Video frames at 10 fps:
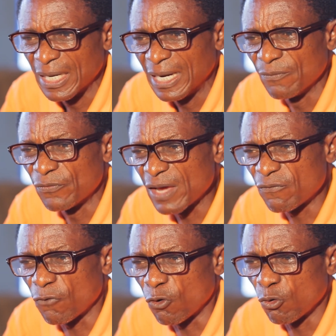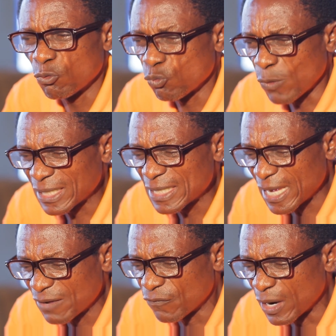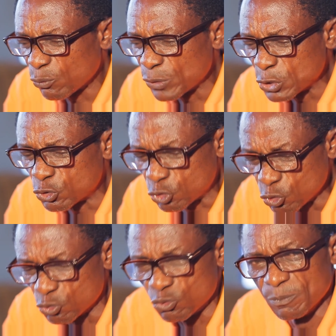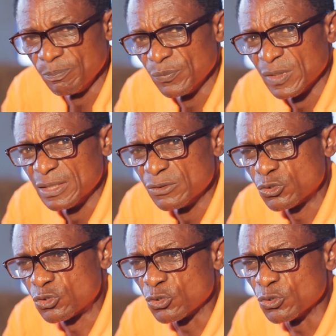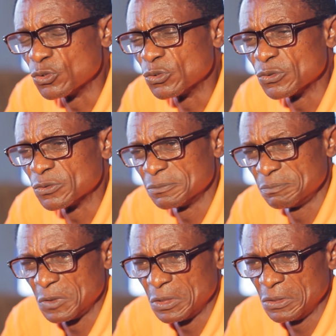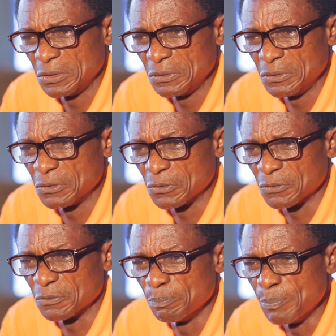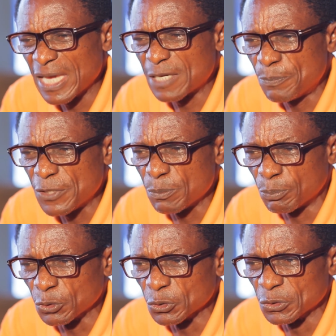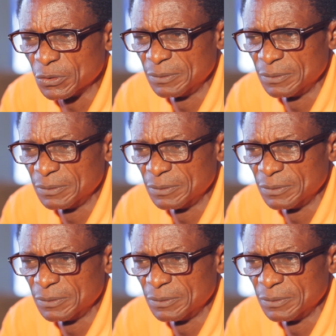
And therefore, whatever we do to you know, make people